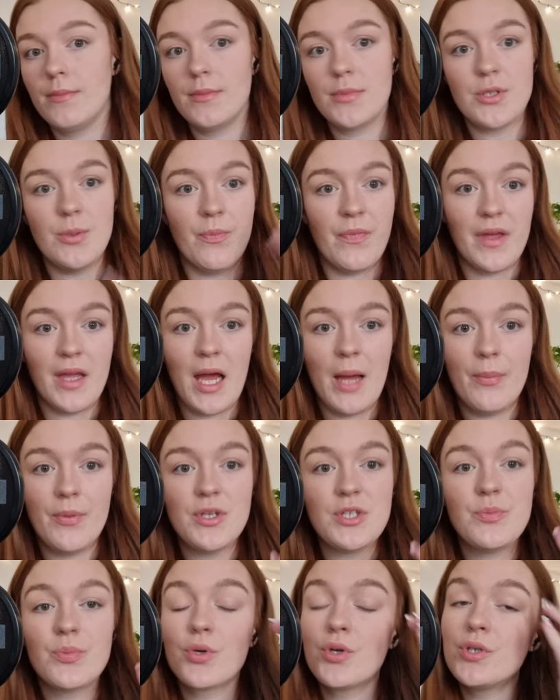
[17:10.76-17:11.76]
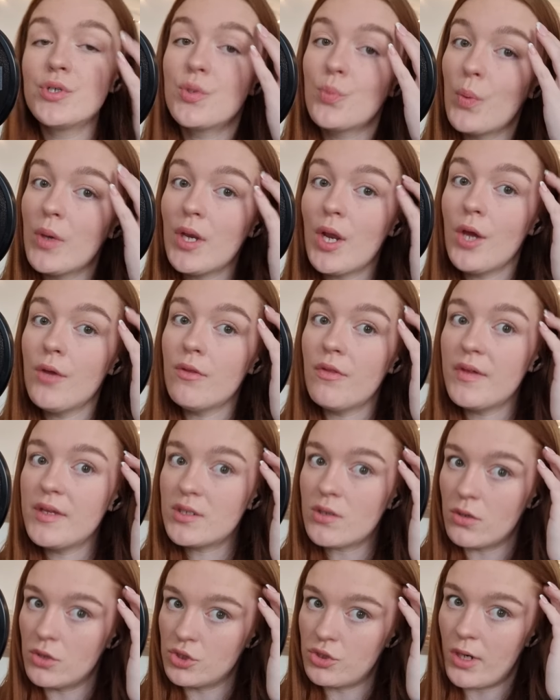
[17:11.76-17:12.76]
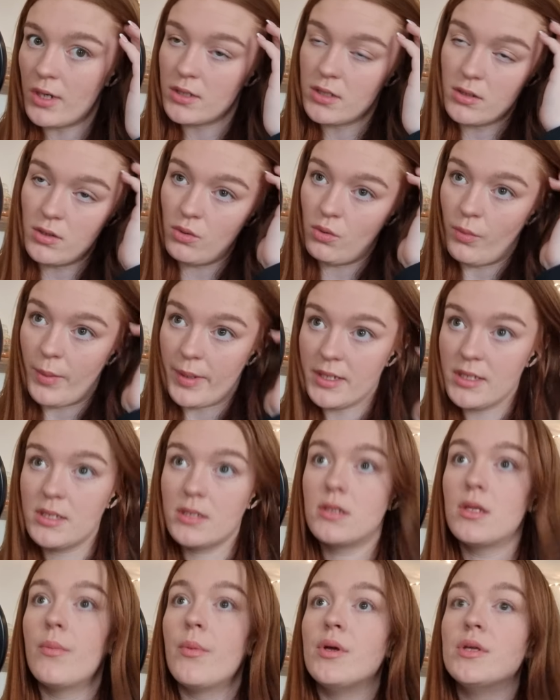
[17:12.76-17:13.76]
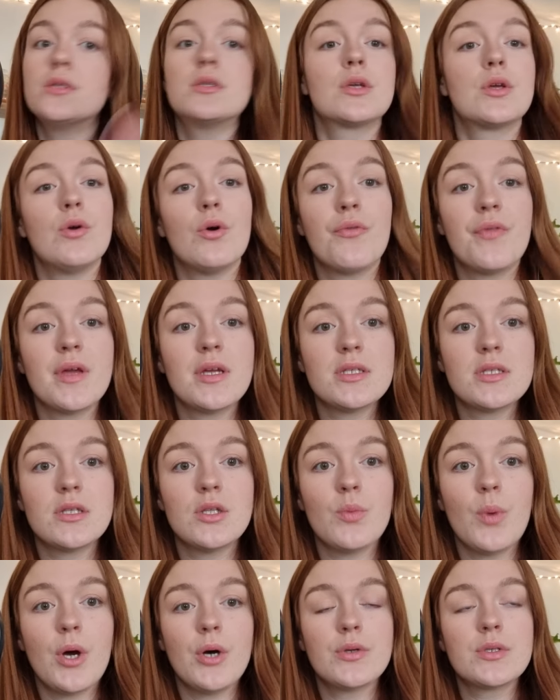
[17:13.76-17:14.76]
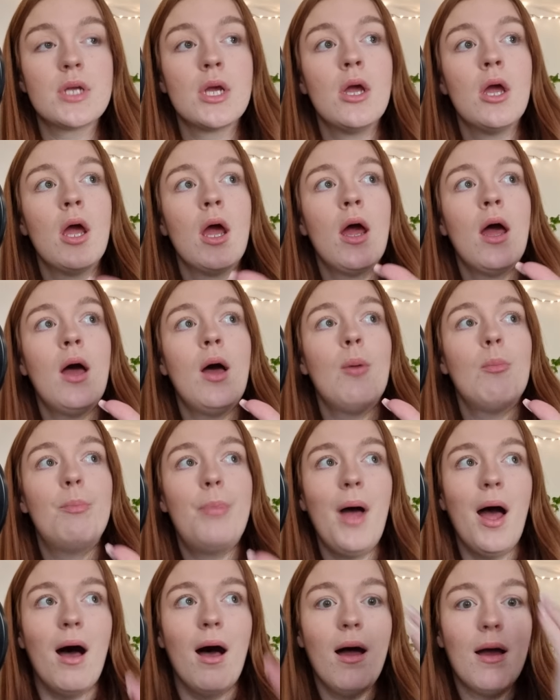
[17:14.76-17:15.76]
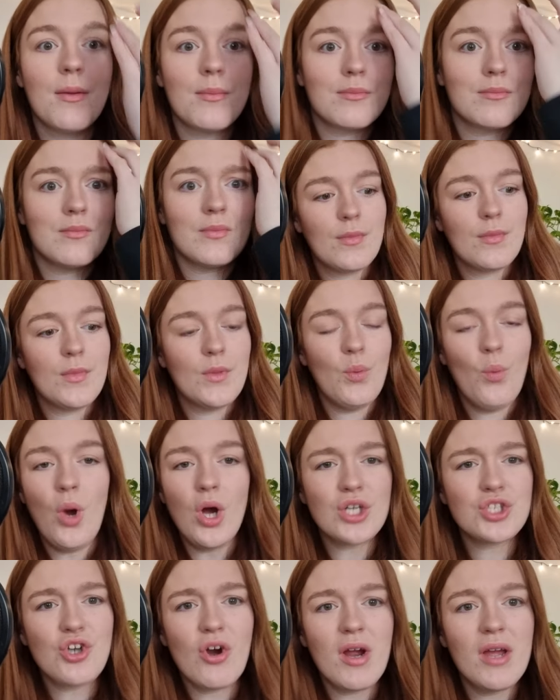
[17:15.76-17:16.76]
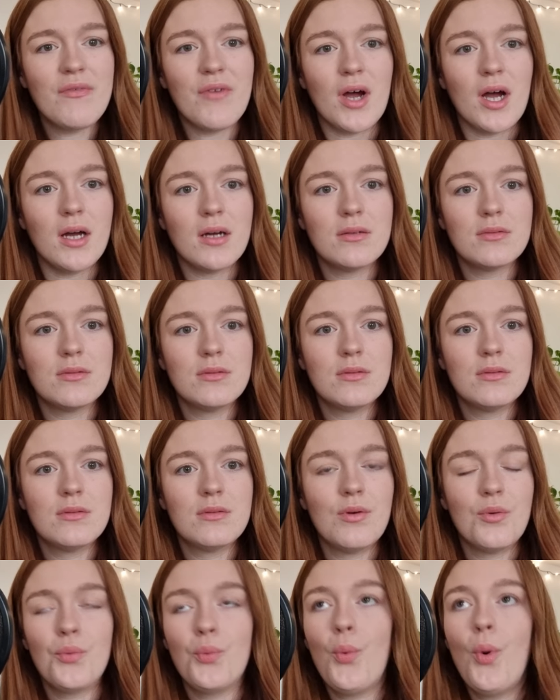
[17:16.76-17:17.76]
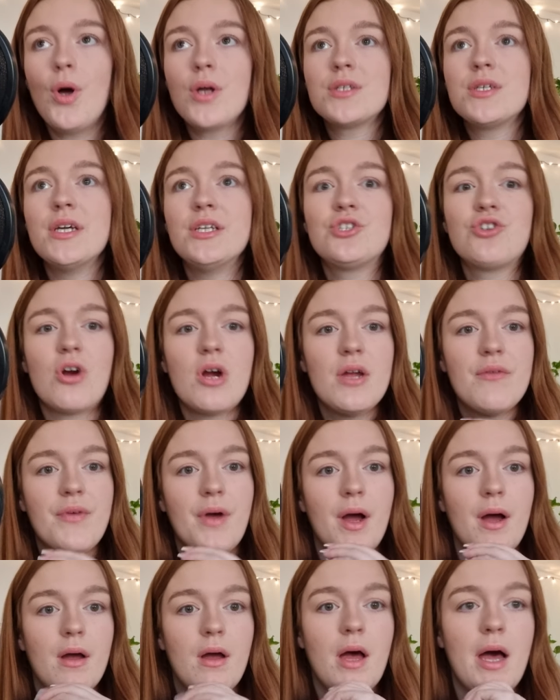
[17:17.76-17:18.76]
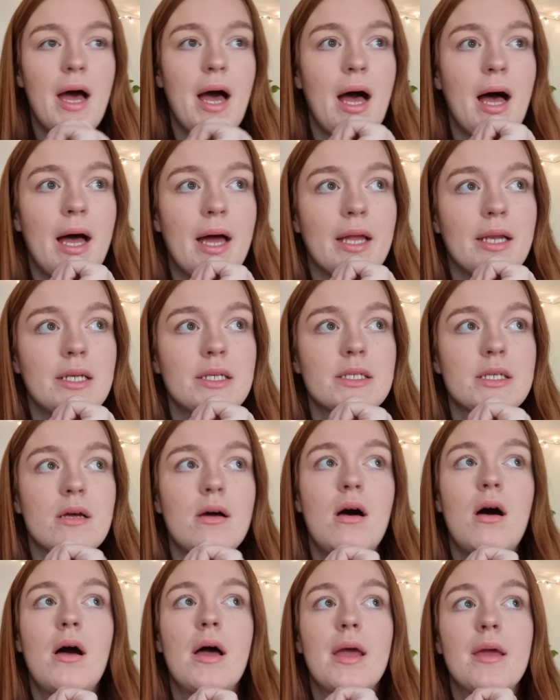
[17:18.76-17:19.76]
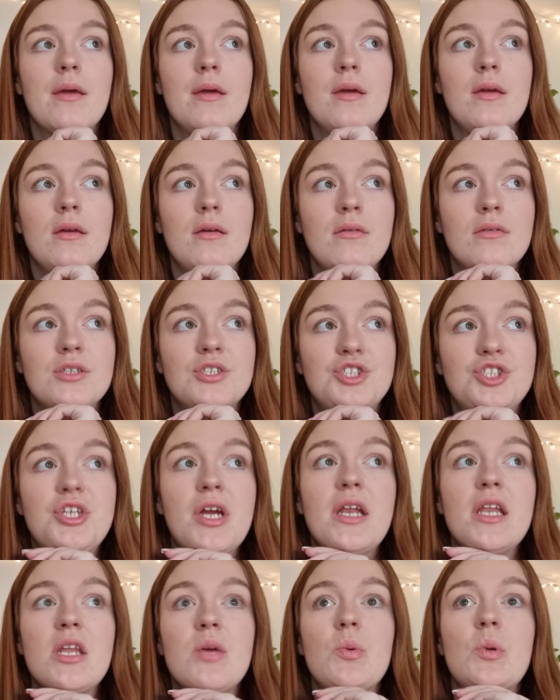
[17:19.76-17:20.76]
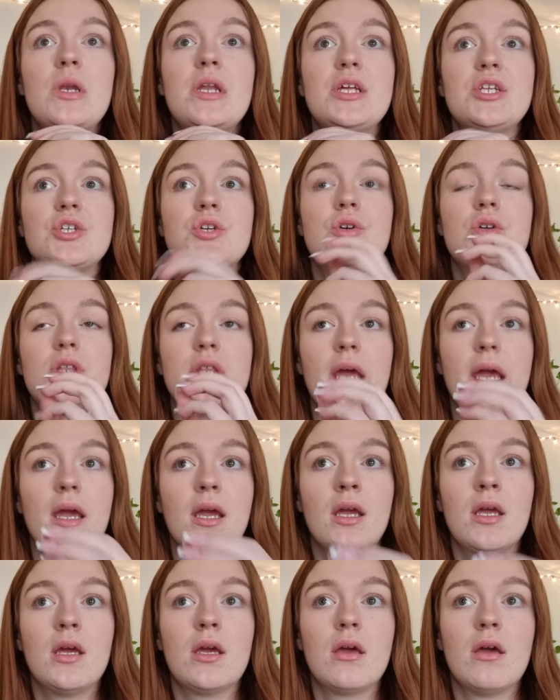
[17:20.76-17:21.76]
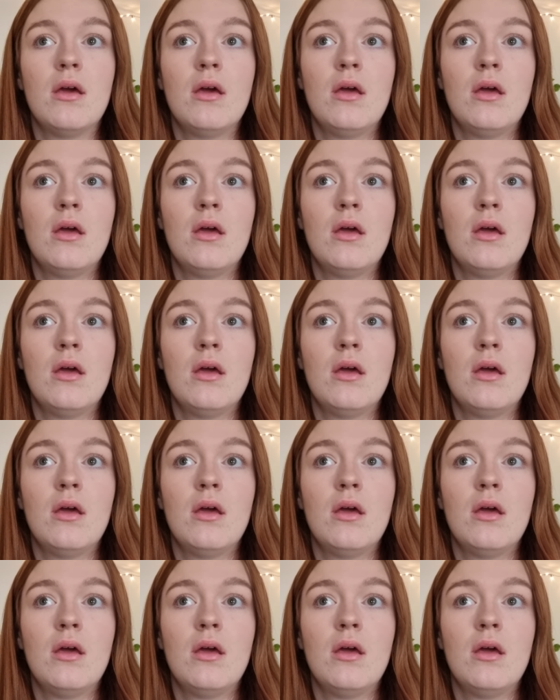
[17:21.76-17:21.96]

something happens, because we know that these contracts are not always the most secure things in the world. But what a driver. What a driver. And I genuinely do think,